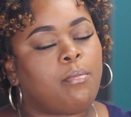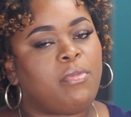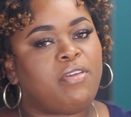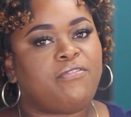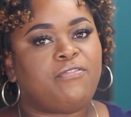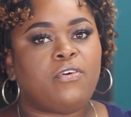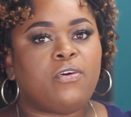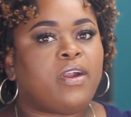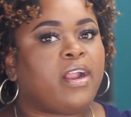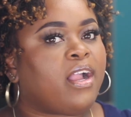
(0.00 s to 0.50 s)

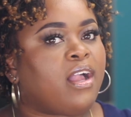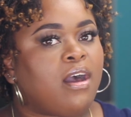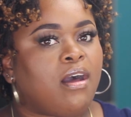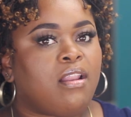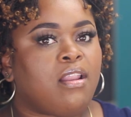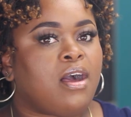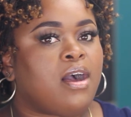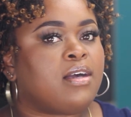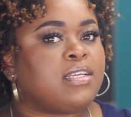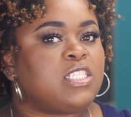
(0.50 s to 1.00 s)
Before I
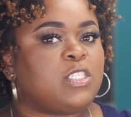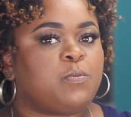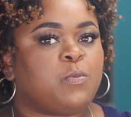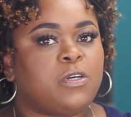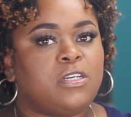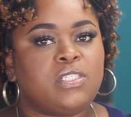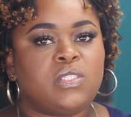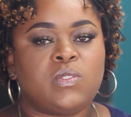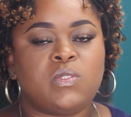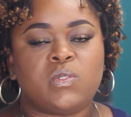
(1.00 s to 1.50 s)
got locks,
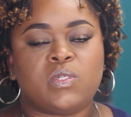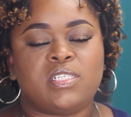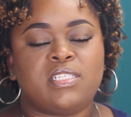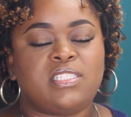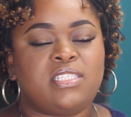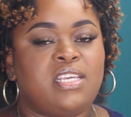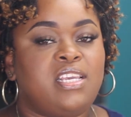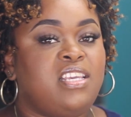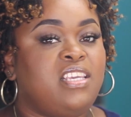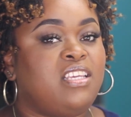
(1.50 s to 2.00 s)
persons were
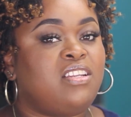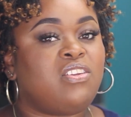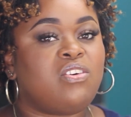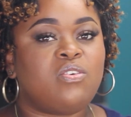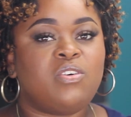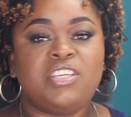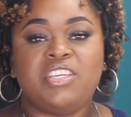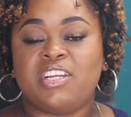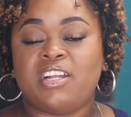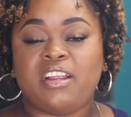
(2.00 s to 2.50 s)
saying, you
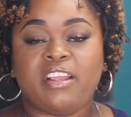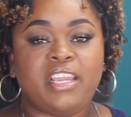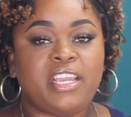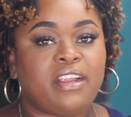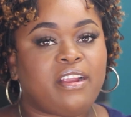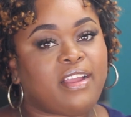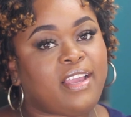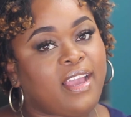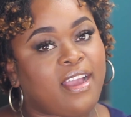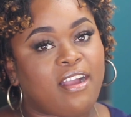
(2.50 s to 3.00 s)
know, your
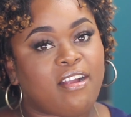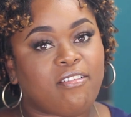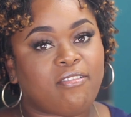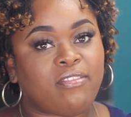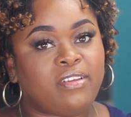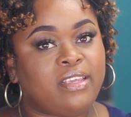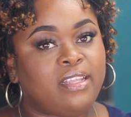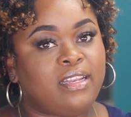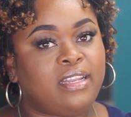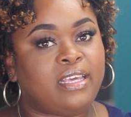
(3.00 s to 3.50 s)
hair can't
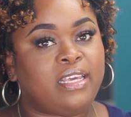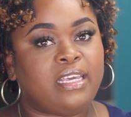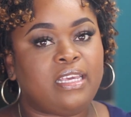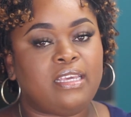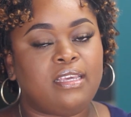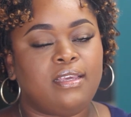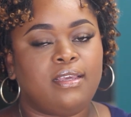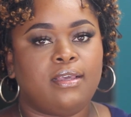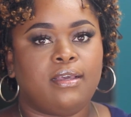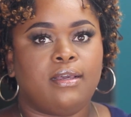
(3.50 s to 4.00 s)

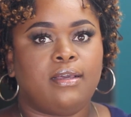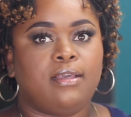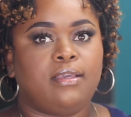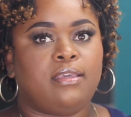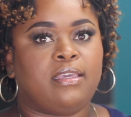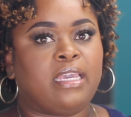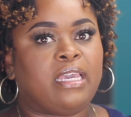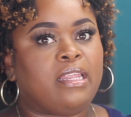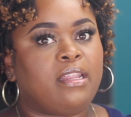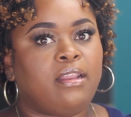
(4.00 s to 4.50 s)
really
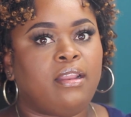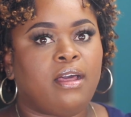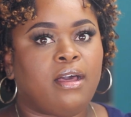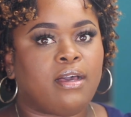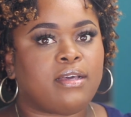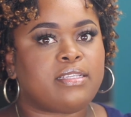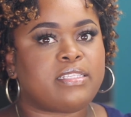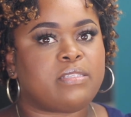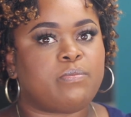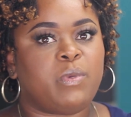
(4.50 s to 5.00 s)
get
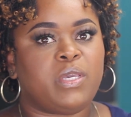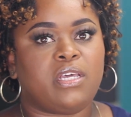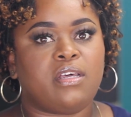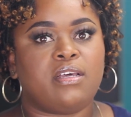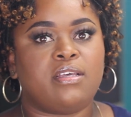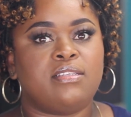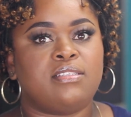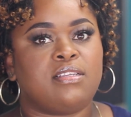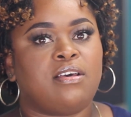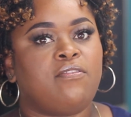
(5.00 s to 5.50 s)
locks
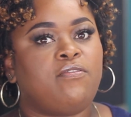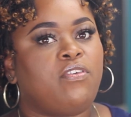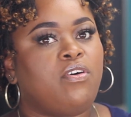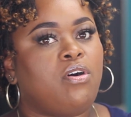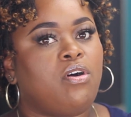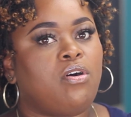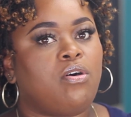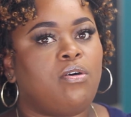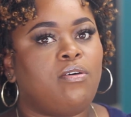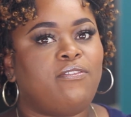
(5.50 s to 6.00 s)
because of
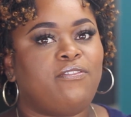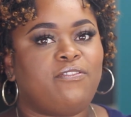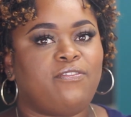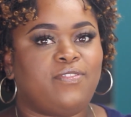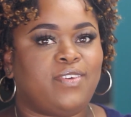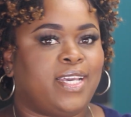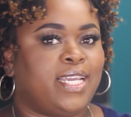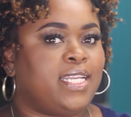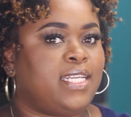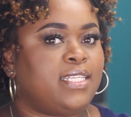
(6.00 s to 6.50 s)
how
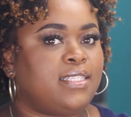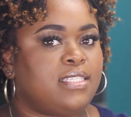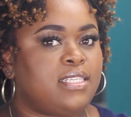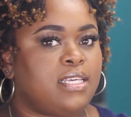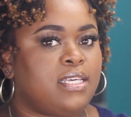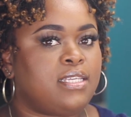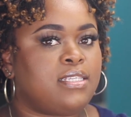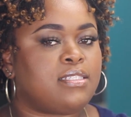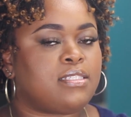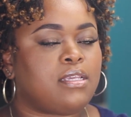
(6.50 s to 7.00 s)
fine it
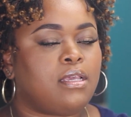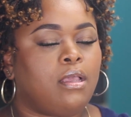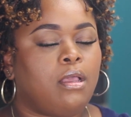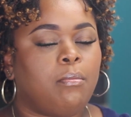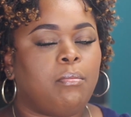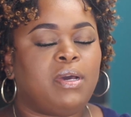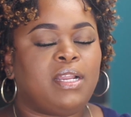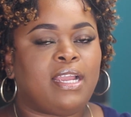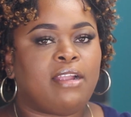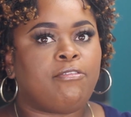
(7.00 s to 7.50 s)
is,
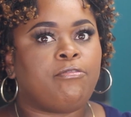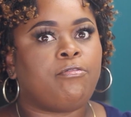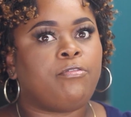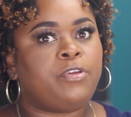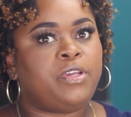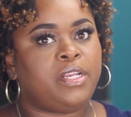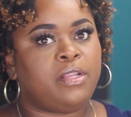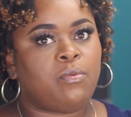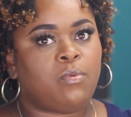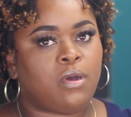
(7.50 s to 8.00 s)
but I
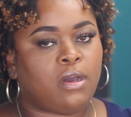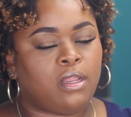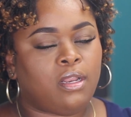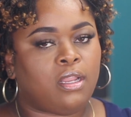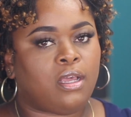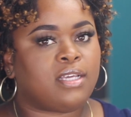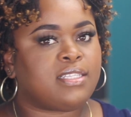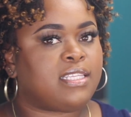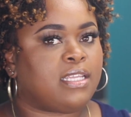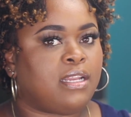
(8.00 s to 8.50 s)
really want
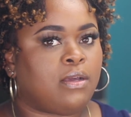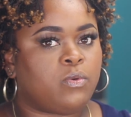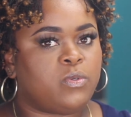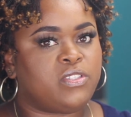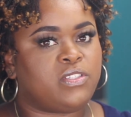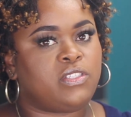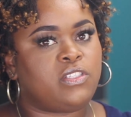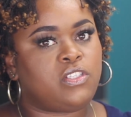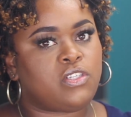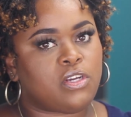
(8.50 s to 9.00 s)
locks and I
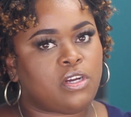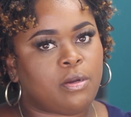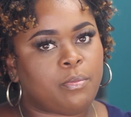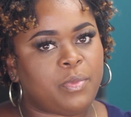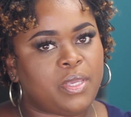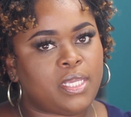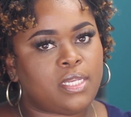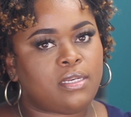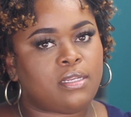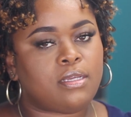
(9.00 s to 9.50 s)
was
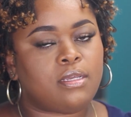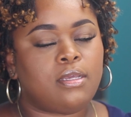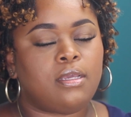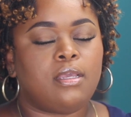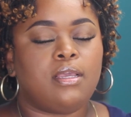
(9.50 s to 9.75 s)
determined.